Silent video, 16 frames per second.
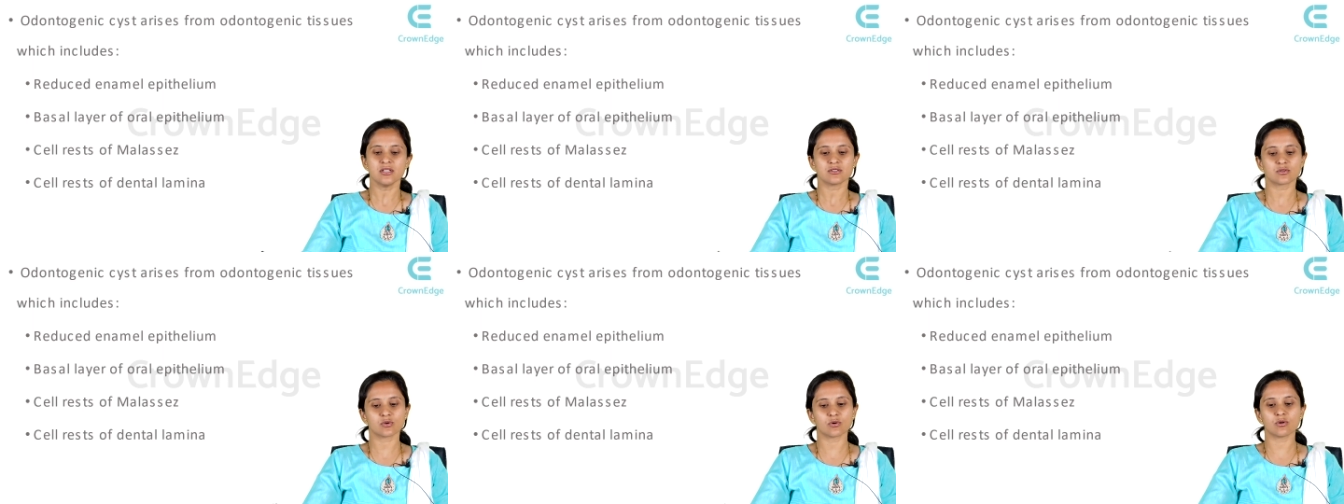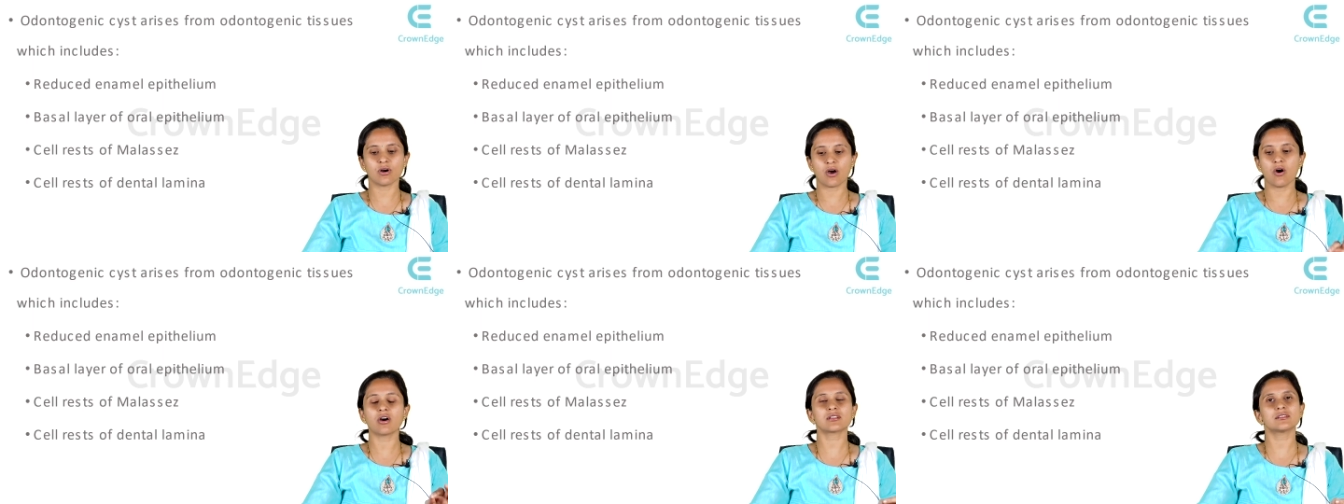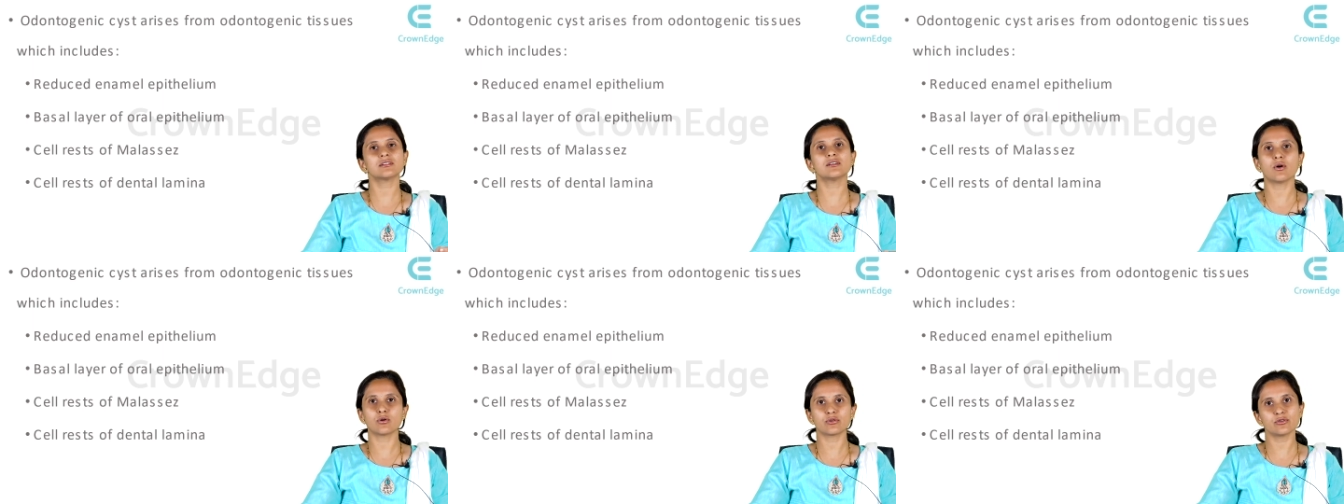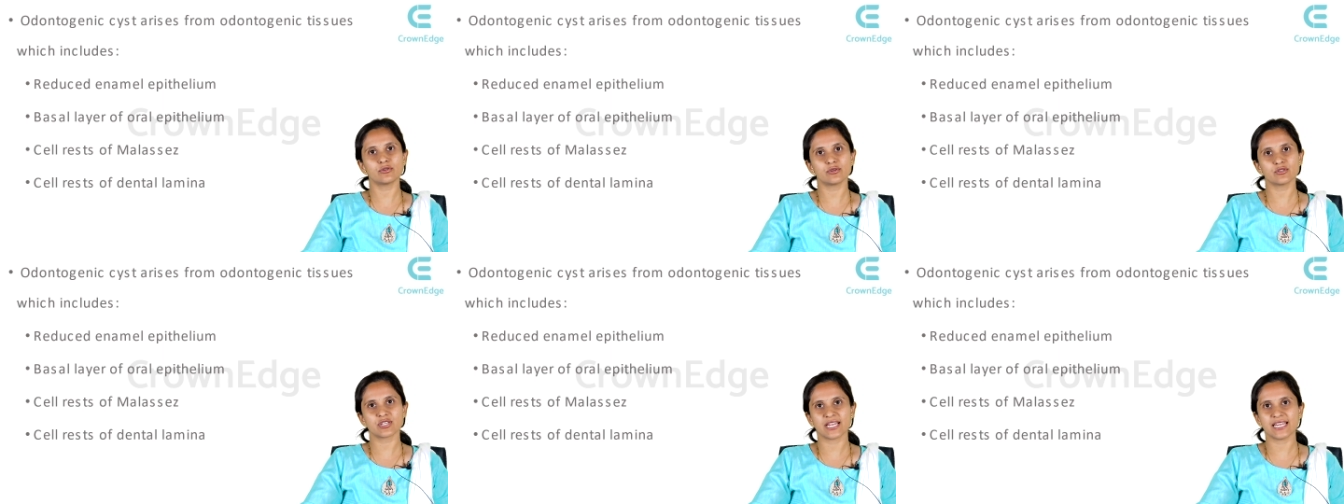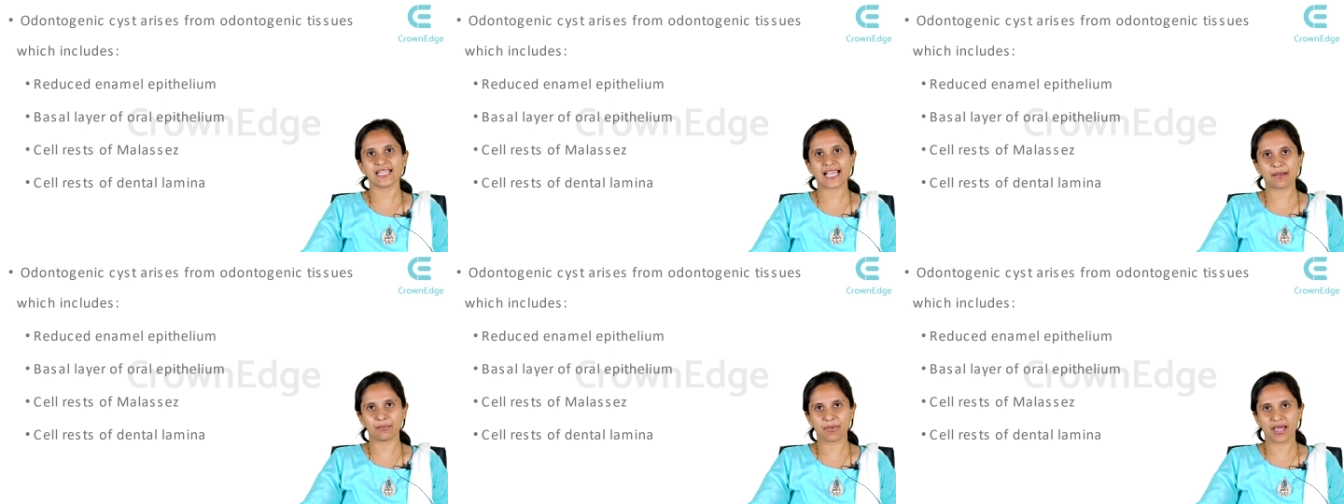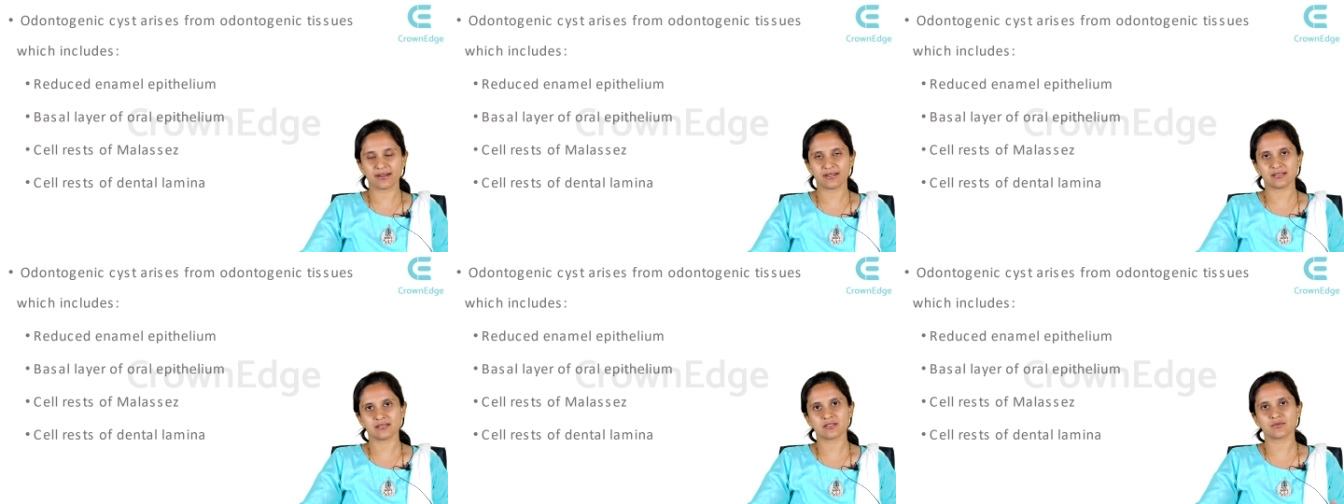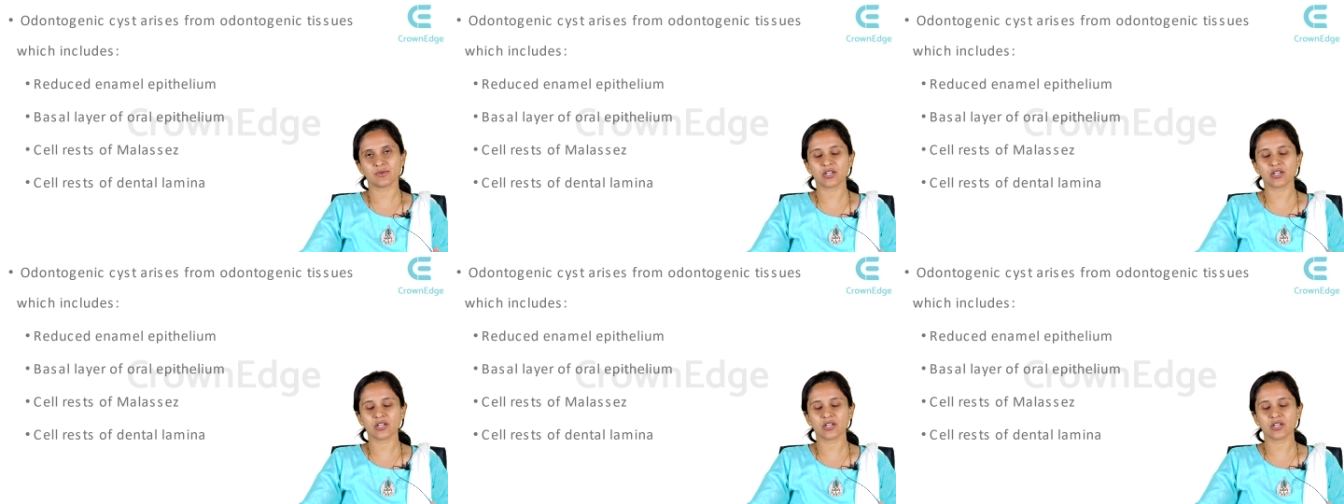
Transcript: So, or the odontogenic apparatus,